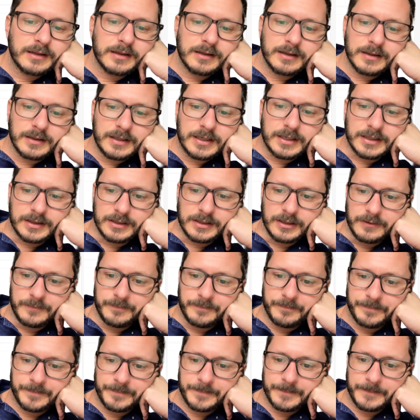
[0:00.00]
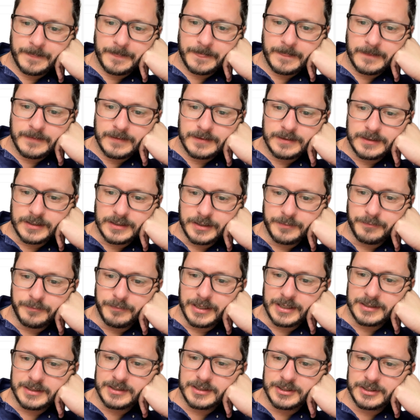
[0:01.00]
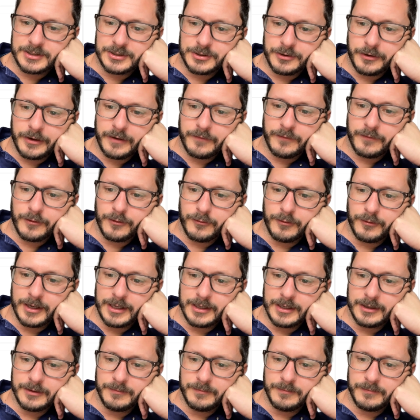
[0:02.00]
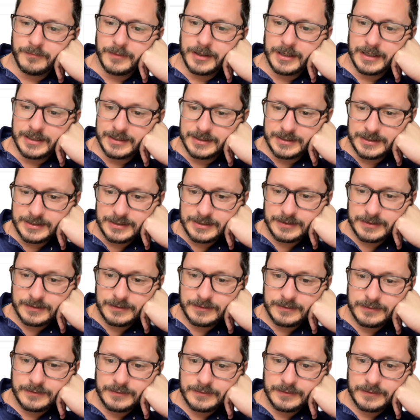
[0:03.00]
I like it though. Type \generate for a random idea.